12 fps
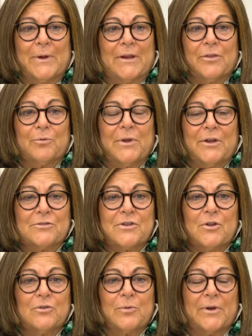23
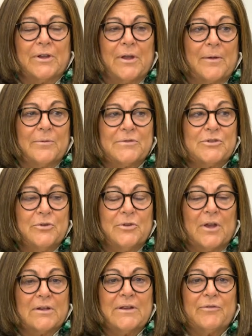years old, where I was
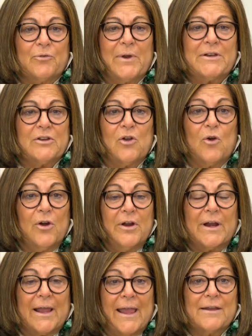too young to even rent a
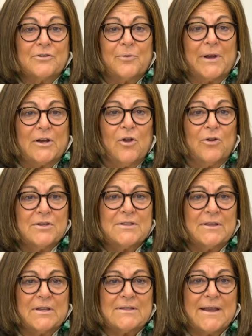car, and I had to rent
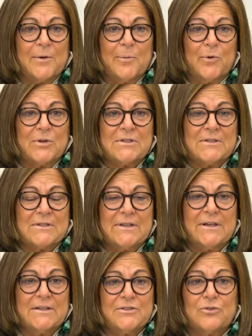cars in these airports and
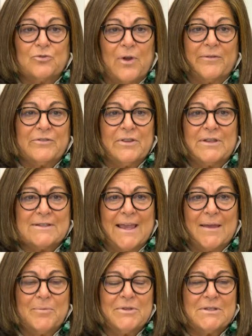cities to drive to these
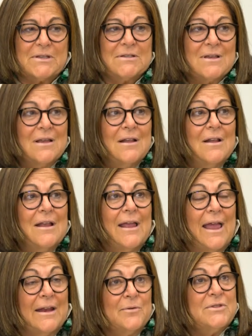campuses.
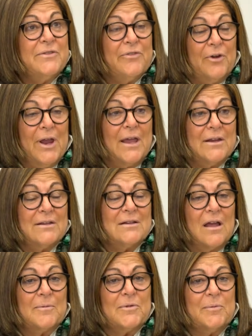And it was a very heady
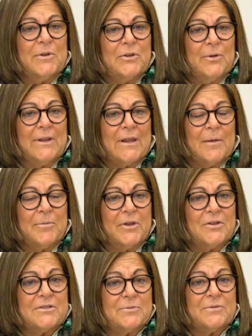time to be doing that
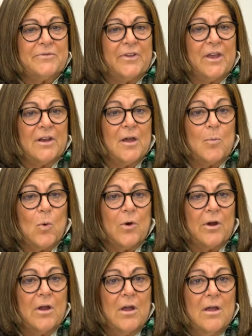because it was the Vietnam
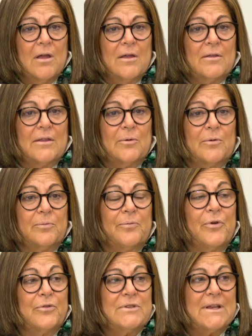War. There were
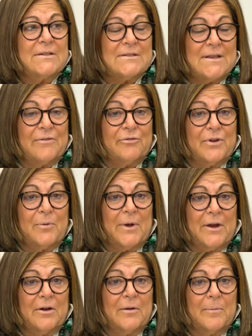protests
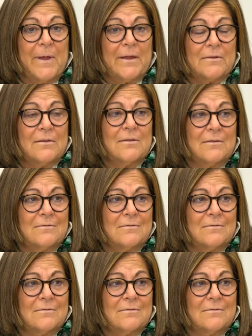everywhere about